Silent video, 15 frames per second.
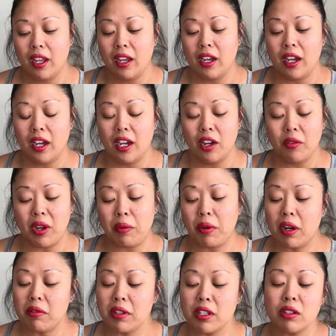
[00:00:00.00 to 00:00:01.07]
Um, I
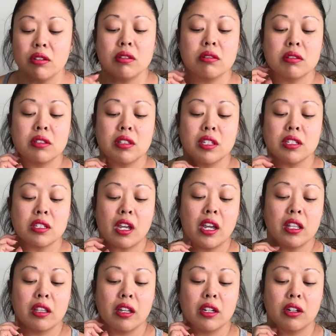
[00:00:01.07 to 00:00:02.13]
probably use this
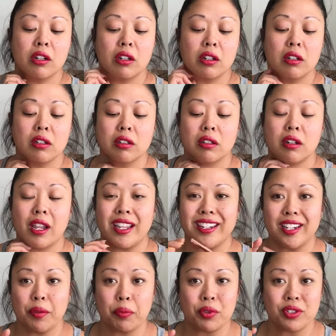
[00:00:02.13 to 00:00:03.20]
eyeliner
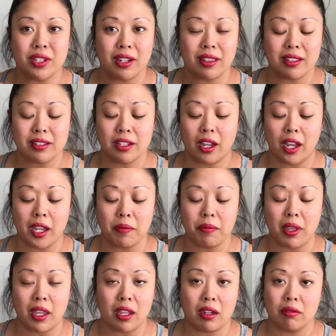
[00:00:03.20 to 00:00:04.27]
90% of the time
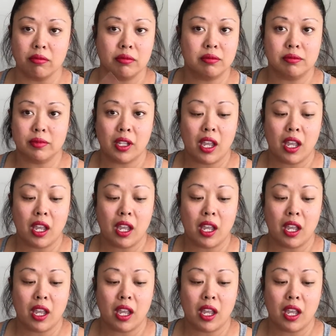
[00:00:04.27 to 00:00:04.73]
and